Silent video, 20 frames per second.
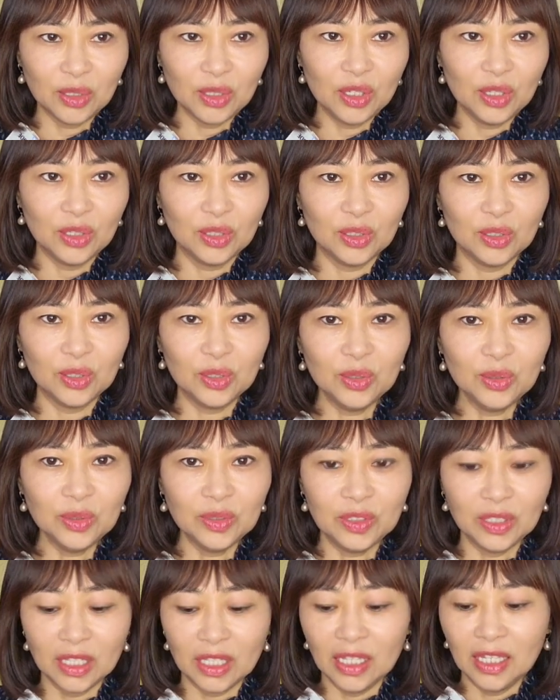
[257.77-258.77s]
you,
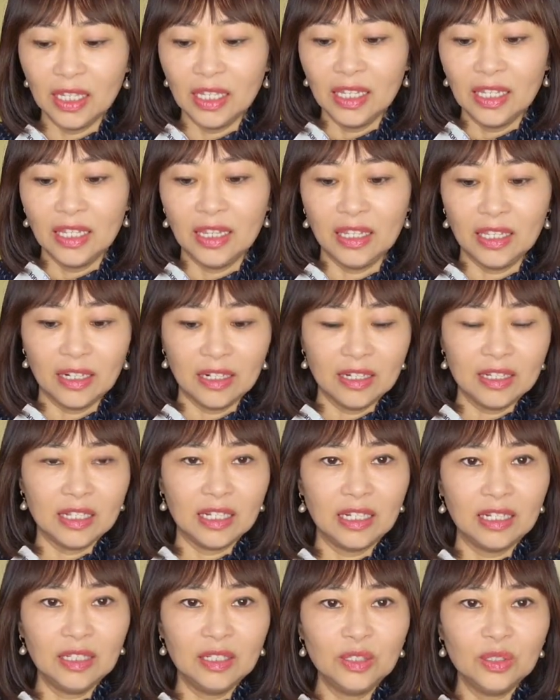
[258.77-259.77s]
there is
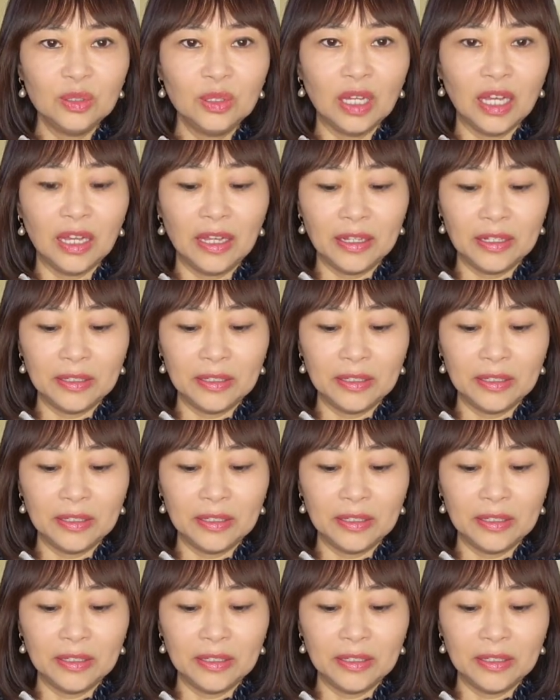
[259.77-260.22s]
a little...